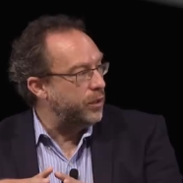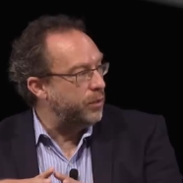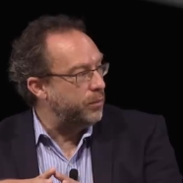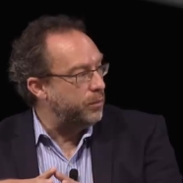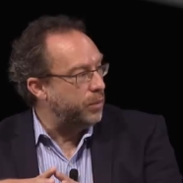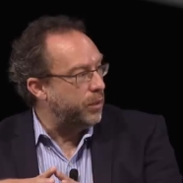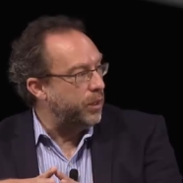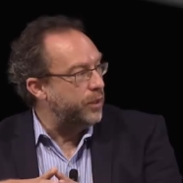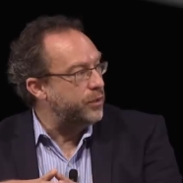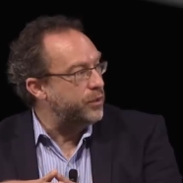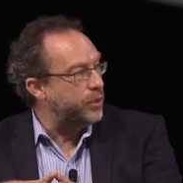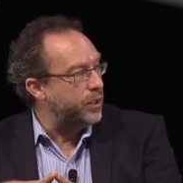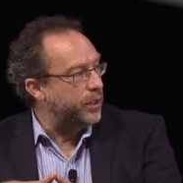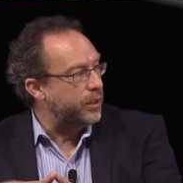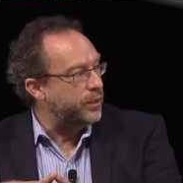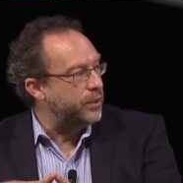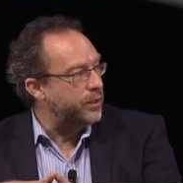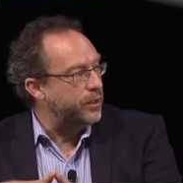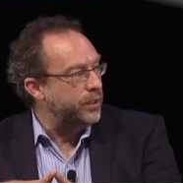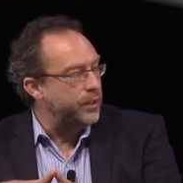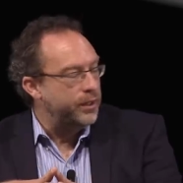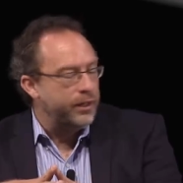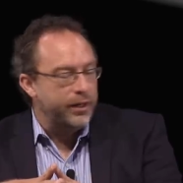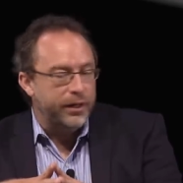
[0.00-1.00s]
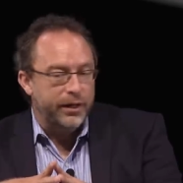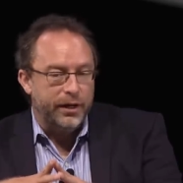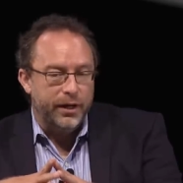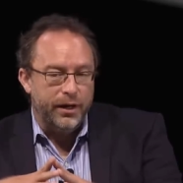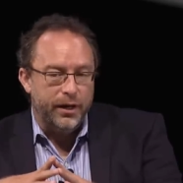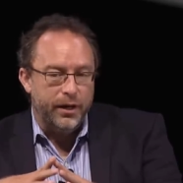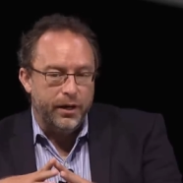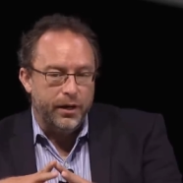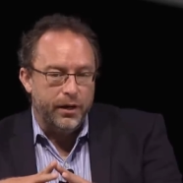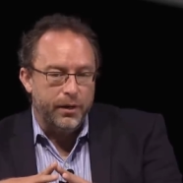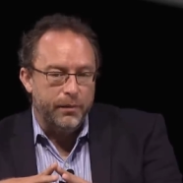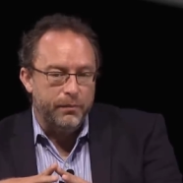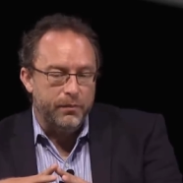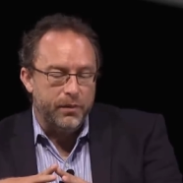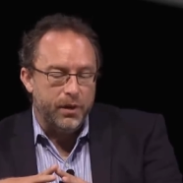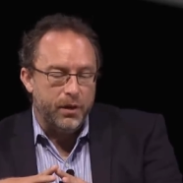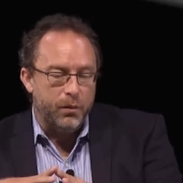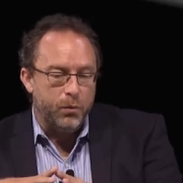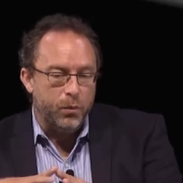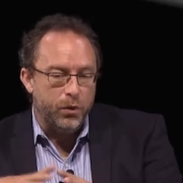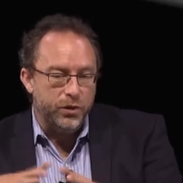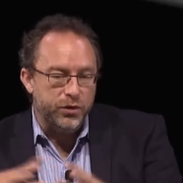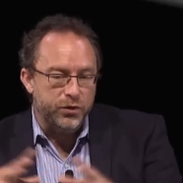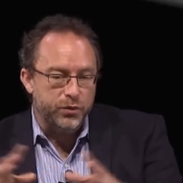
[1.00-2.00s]
uh, project. Um,
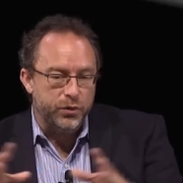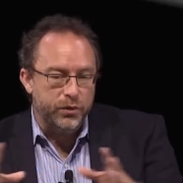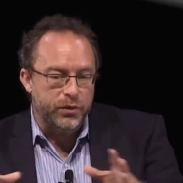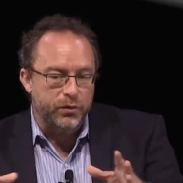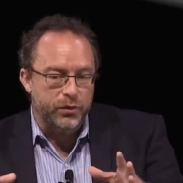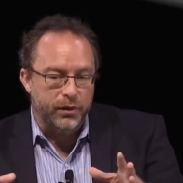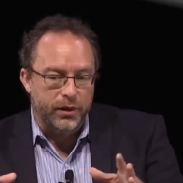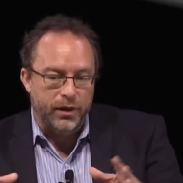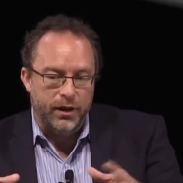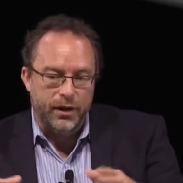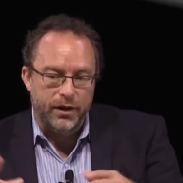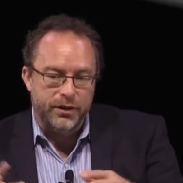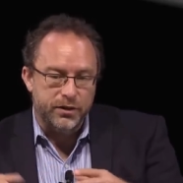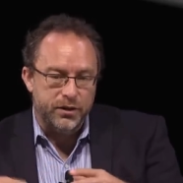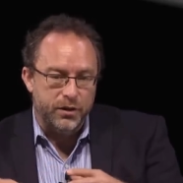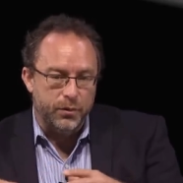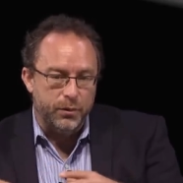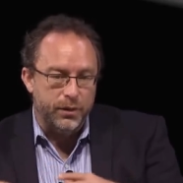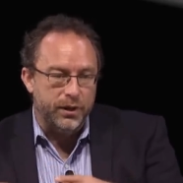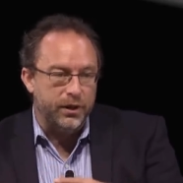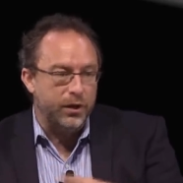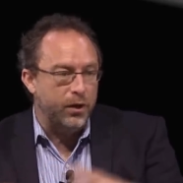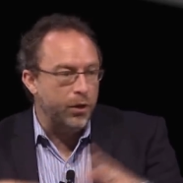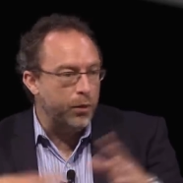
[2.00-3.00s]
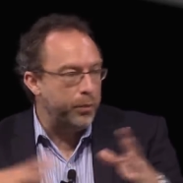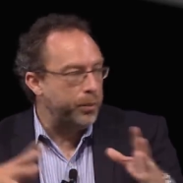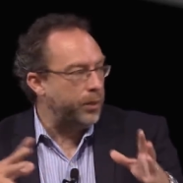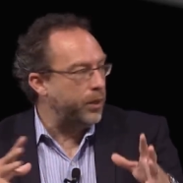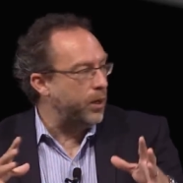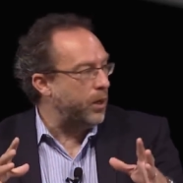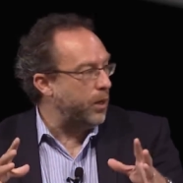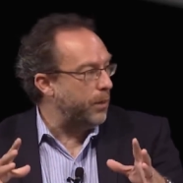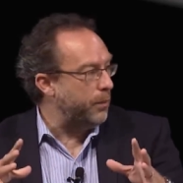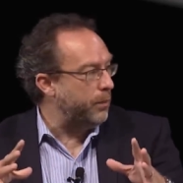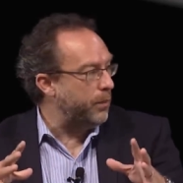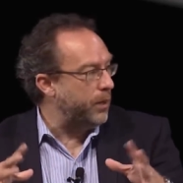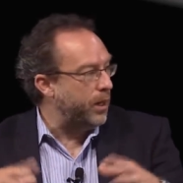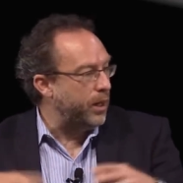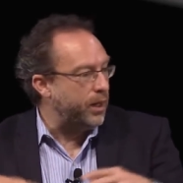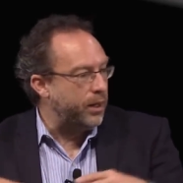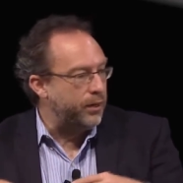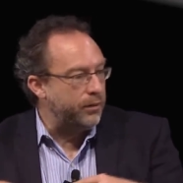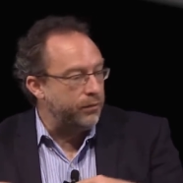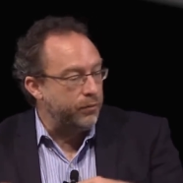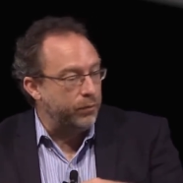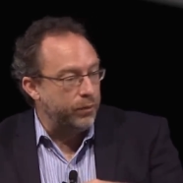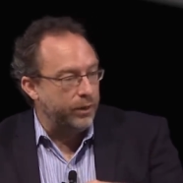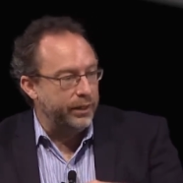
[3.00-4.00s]
and once we realized that we could open up
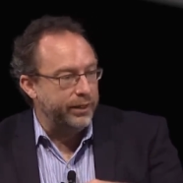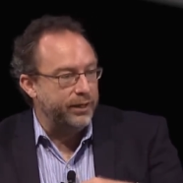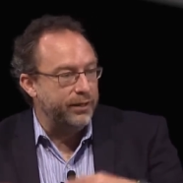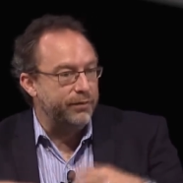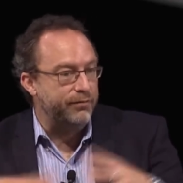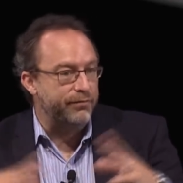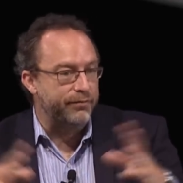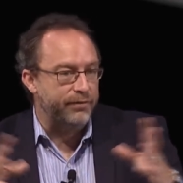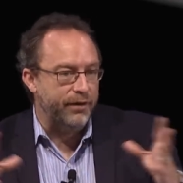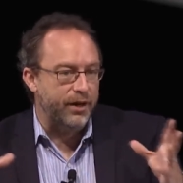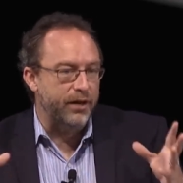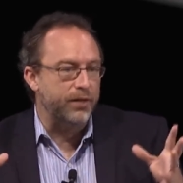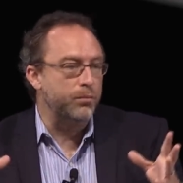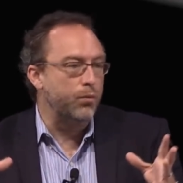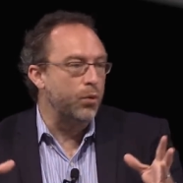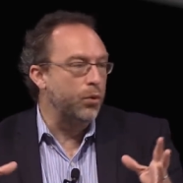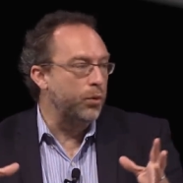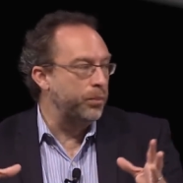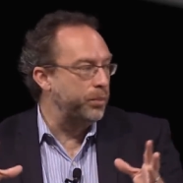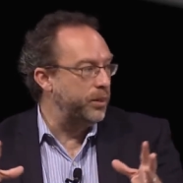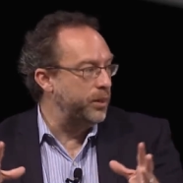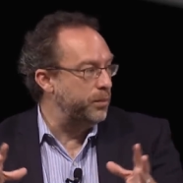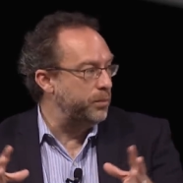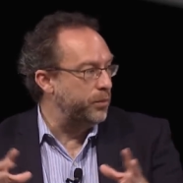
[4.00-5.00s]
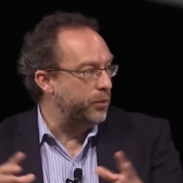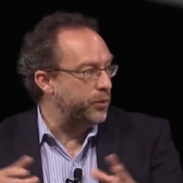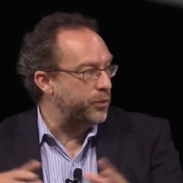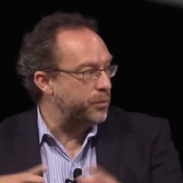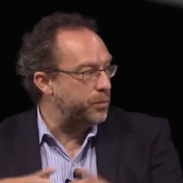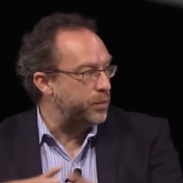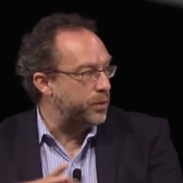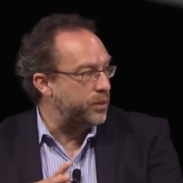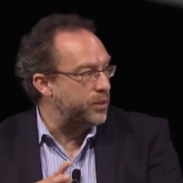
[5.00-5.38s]
and really invite more people to